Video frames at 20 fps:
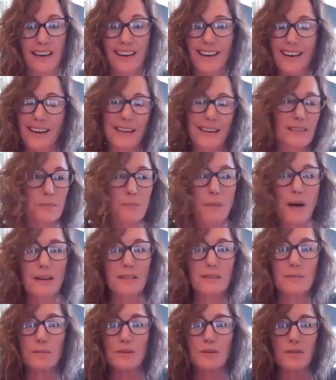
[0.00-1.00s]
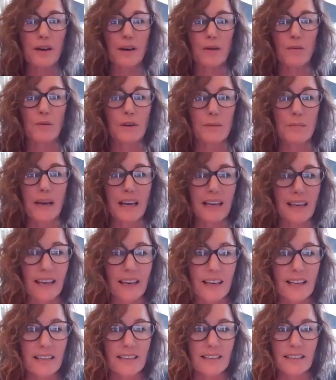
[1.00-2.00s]
And it's possible that one of my
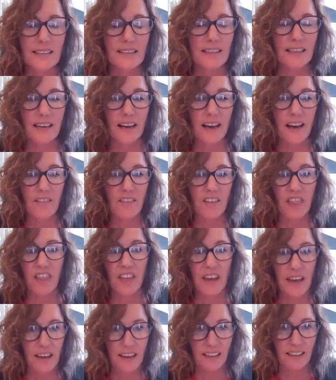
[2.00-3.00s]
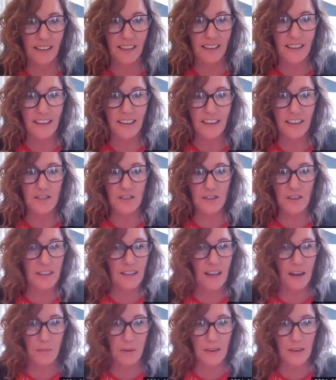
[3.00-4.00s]
kids is going to have a thing during
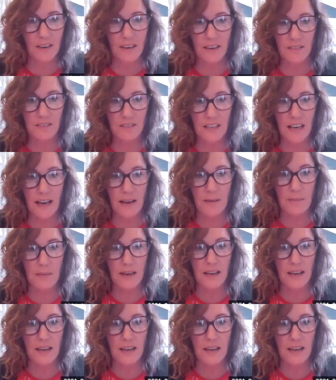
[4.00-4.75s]
that period of time.